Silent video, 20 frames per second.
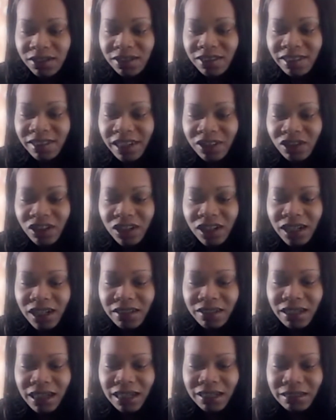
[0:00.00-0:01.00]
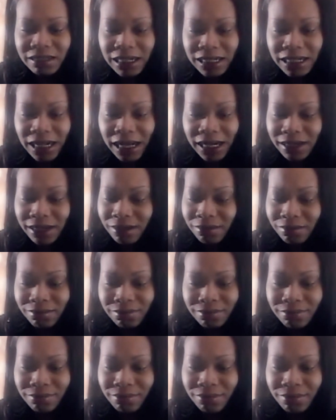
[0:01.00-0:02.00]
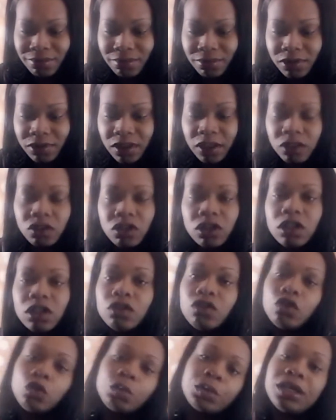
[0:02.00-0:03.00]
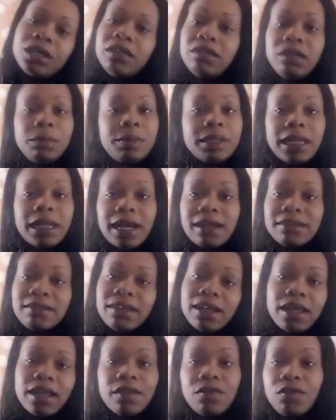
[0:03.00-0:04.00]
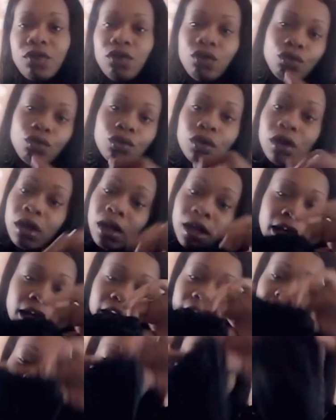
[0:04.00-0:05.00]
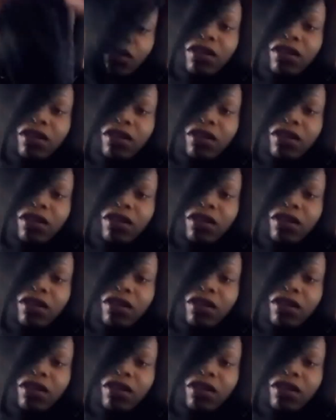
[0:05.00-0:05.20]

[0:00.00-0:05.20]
stitching it is easy. Like, stitching it is super easy. But like I said, if you